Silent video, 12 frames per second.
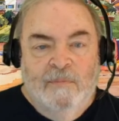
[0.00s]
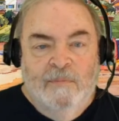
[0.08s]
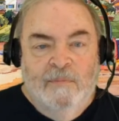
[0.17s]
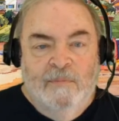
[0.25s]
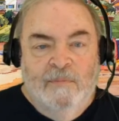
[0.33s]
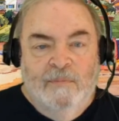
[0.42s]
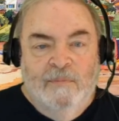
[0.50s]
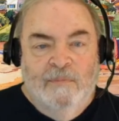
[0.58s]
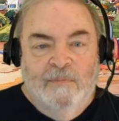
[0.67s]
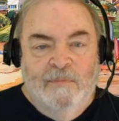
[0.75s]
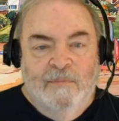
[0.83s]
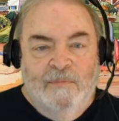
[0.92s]

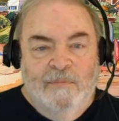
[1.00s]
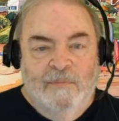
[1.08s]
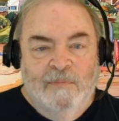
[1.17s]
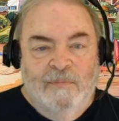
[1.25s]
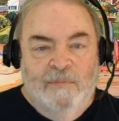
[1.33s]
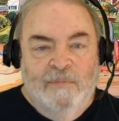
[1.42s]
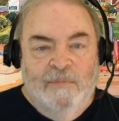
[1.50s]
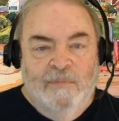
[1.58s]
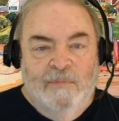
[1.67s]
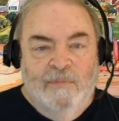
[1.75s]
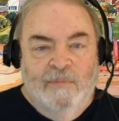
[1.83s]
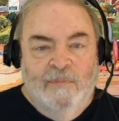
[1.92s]

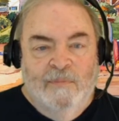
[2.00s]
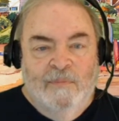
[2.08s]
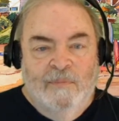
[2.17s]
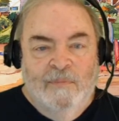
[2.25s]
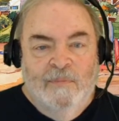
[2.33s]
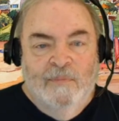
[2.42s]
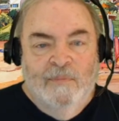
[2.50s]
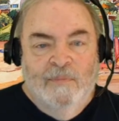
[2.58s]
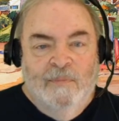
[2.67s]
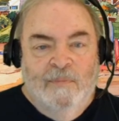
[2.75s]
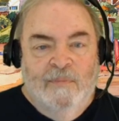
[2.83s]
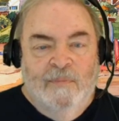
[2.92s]

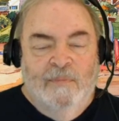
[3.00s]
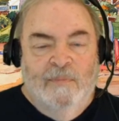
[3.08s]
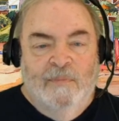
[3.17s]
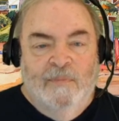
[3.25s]
The person shown says nothing.